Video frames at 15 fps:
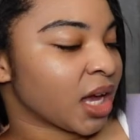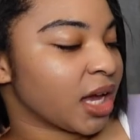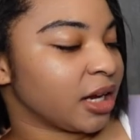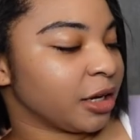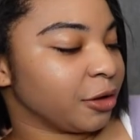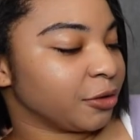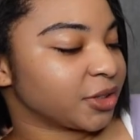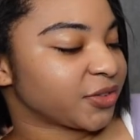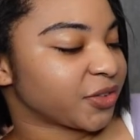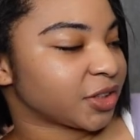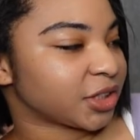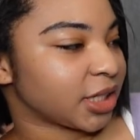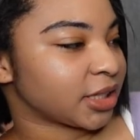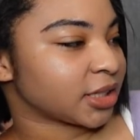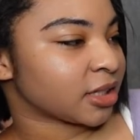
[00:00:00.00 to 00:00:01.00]
and used for
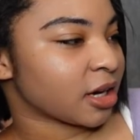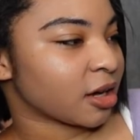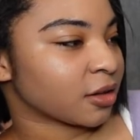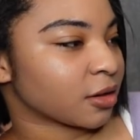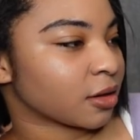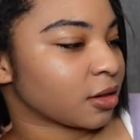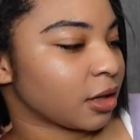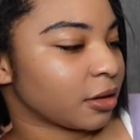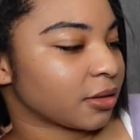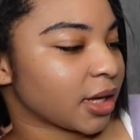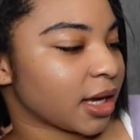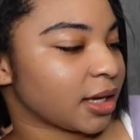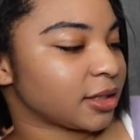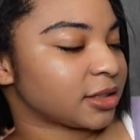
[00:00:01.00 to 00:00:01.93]
jeans and other clothing.